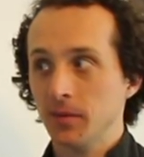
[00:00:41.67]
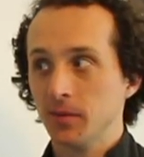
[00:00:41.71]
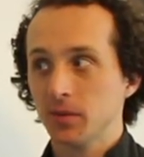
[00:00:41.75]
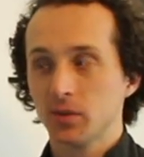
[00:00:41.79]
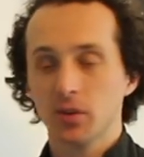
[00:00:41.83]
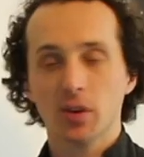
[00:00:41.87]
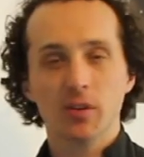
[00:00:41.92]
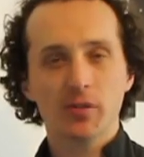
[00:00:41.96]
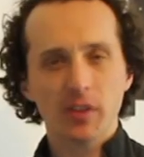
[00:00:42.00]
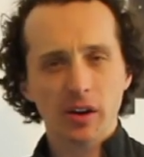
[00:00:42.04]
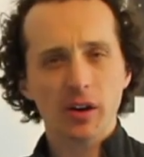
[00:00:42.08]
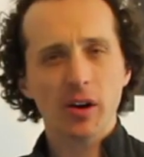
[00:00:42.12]

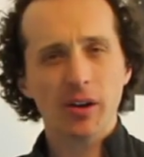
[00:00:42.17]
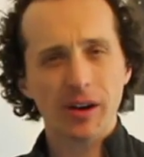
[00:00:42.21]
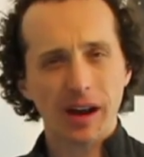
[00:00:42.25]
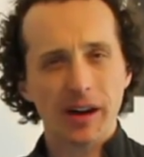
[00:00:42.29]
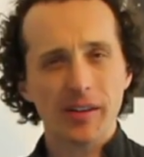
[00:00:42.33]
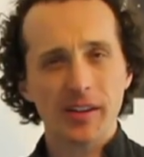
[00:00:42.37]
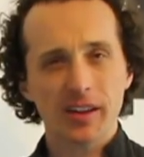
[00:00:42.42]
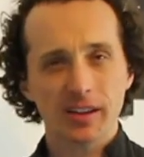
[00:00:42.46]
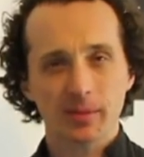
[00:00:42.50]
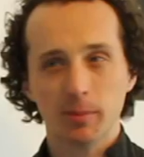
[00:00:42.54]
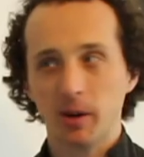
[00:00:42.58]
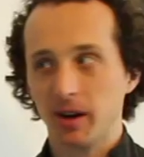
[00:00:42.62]
So to figure out how
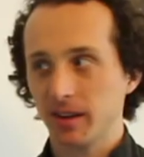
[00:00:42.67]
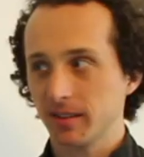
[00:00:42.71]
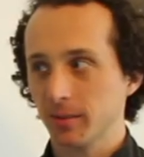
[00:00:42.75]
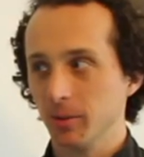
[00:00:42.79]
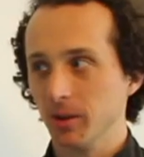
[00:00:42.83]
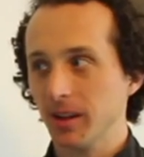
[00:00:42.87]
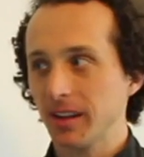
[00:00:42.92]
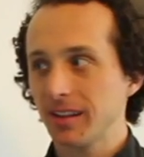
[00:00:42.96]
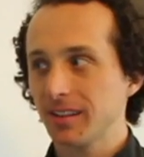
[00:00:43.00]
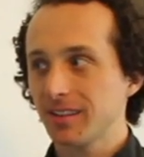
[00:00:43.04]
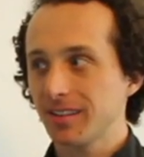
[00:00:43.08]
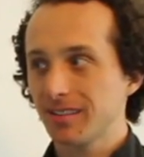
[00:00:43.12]
that's possible,
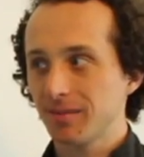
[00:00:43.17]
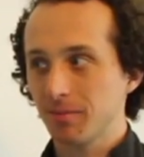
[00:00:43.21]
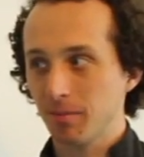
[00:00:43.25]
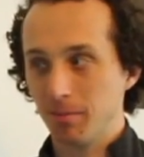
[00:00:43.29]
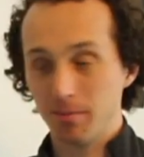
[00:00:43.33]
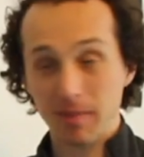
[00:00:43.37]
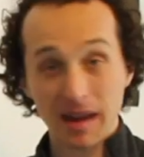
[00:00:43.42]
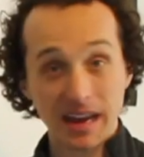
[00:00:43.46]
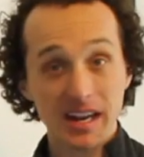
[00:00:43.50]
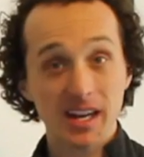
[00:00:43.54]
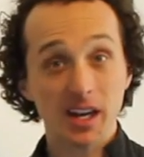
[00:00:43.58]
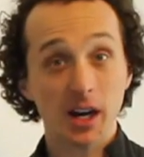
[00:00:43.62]
let's
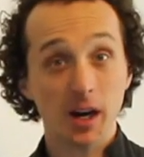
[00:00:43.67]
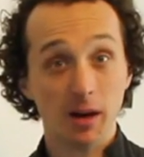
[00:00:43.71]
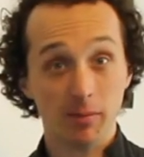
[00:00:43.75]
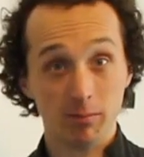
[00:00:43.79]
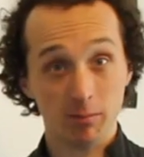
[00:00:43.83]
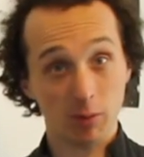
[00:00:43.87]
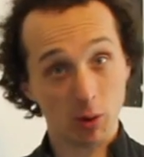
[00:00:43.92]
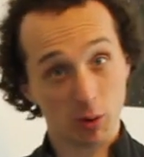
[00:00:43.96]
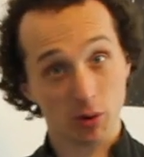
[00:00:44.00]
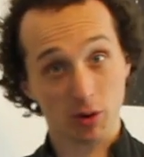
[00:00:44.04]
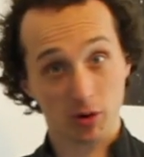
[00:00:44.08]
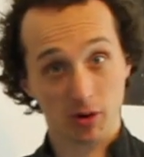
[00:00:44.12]
make a
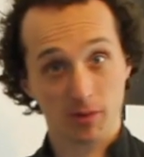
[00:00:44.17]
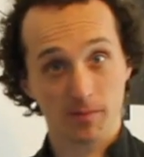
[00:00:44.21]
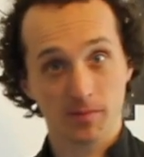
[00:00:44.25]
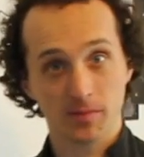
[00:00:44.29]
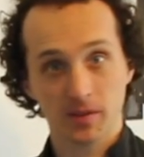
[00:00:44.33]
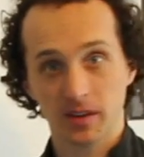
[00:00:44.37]
motor.